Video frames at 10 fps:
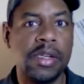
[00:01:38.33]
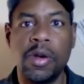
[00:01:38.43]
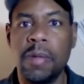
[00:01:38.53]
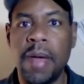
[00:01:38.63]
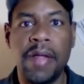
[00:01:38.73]
and
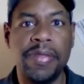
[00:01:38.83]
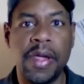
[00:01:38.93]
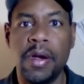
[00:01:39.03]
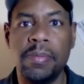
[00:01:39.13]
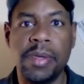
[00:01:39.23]
learn about
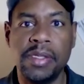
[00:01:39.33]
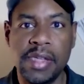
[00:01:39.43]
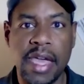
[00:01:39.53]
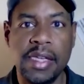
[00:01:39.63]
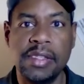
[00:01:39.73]
their
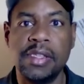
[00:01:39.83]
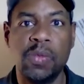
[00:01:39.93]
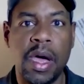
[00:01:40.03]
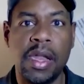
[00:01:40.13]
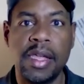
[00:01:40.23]
mistakes as
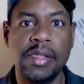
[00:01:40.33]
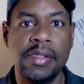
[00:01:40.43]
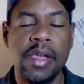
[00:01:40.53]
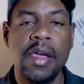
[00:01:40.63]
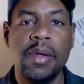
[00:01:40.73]
well
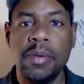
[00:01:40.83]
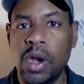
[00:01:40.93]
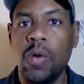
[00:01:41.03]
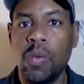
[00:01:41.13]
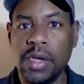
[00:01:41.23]
as
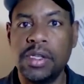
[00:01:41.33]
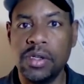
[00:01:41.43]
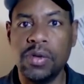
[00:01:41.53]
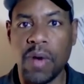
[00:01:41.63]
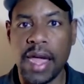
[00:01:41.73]
what to
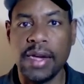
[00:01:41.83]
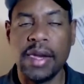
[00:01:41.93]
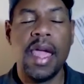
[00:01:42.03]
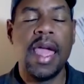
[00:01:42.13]
do right.